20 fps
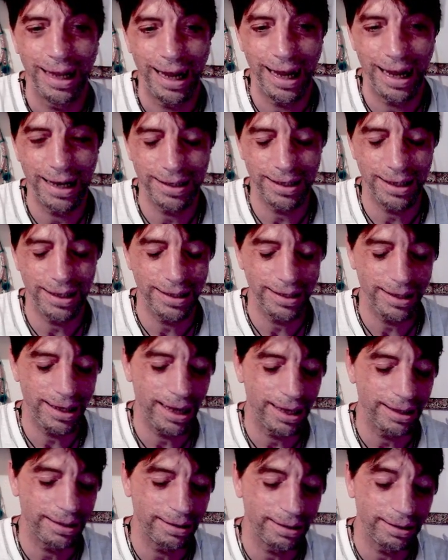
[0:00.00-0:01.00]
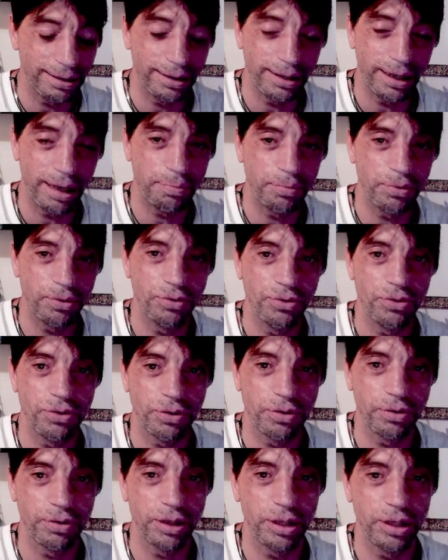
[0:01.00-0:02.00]
As I said, Neptune is
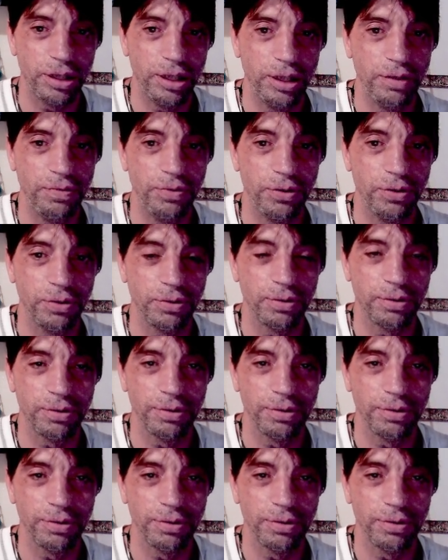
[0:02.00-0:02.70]
going to give you